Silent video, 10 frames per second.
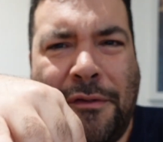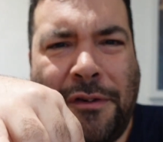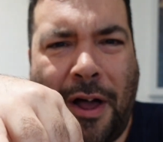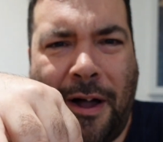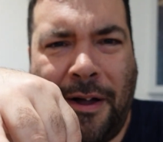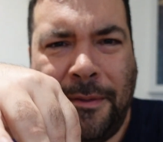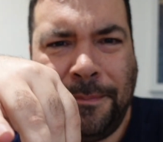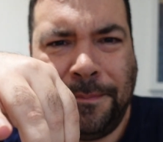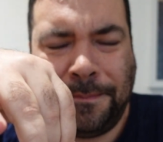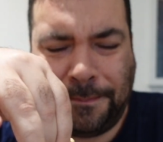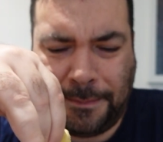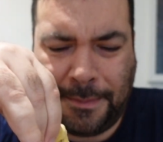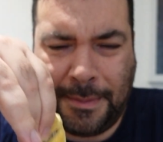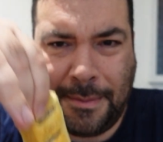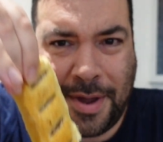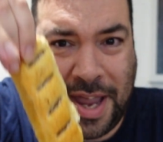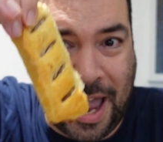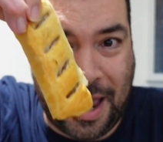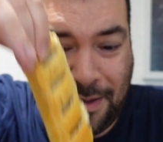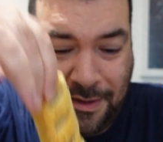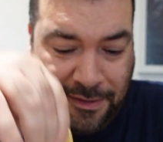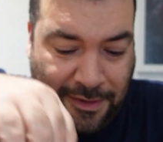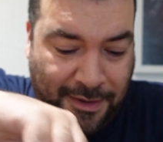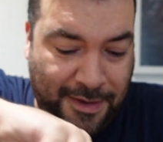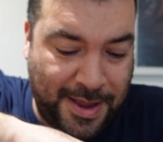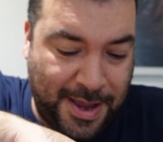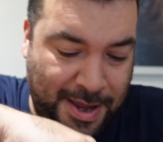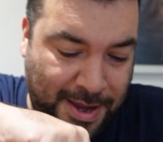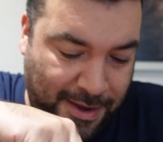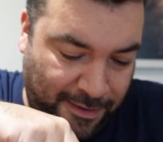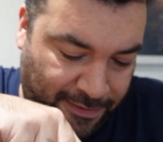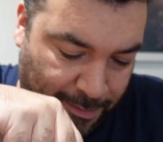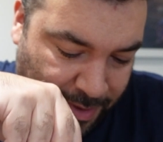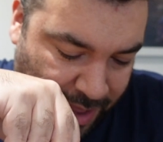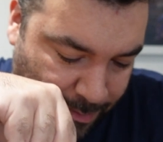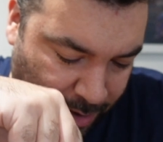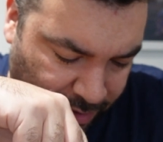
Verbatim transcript: the floor, but yeah, so some of them.